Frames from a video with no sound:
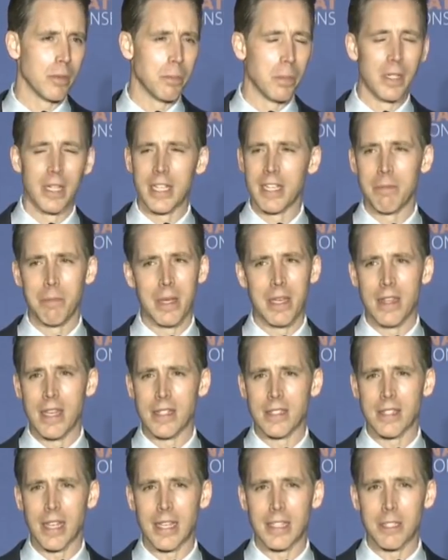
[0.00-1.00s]
Believe me, they
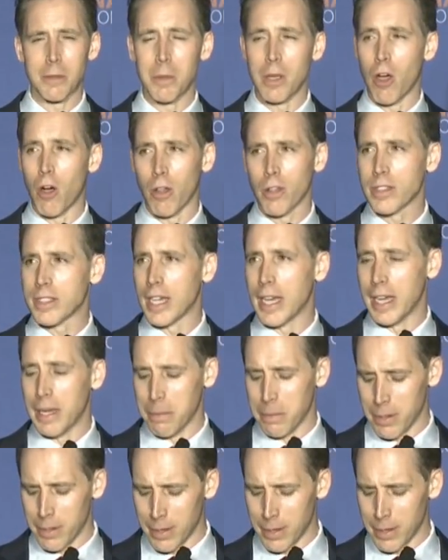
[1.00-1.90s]
say it to me all the time.